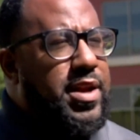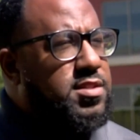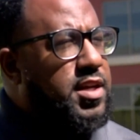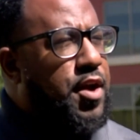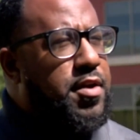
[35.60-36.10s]
many
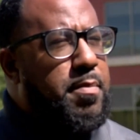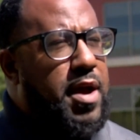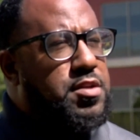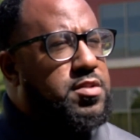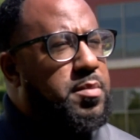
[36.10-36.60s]
security
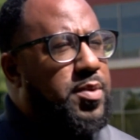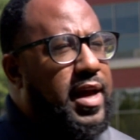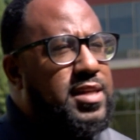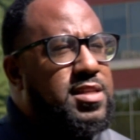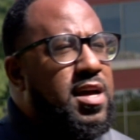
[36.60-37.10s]
measures in
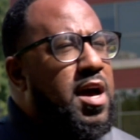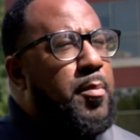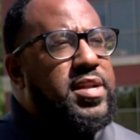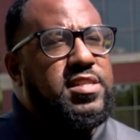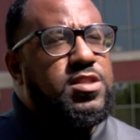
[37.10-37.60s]
place,
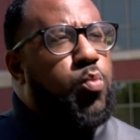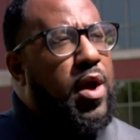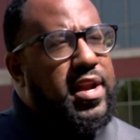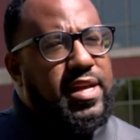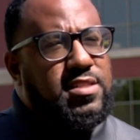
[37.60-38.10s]
but it's just
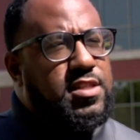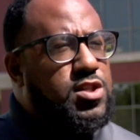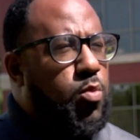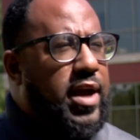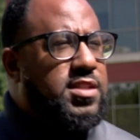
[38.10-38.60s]
one of these
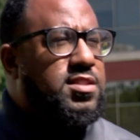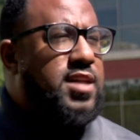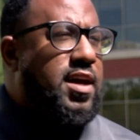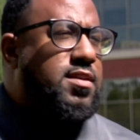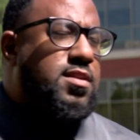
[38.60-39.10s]
situations
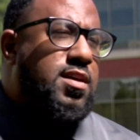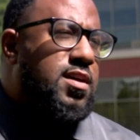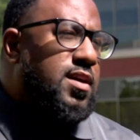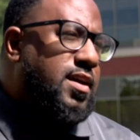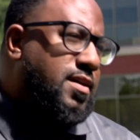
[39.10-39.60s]
that
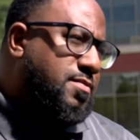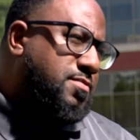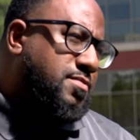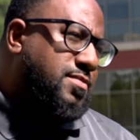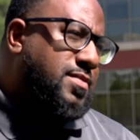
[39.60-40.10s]

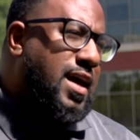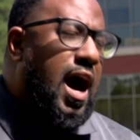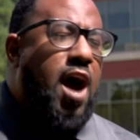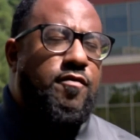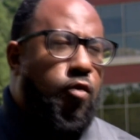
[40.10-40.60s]

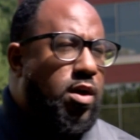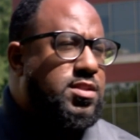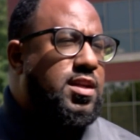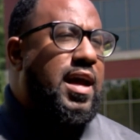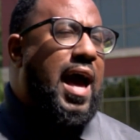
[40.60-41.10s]

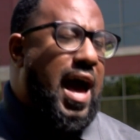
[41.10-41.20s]
unfortunately it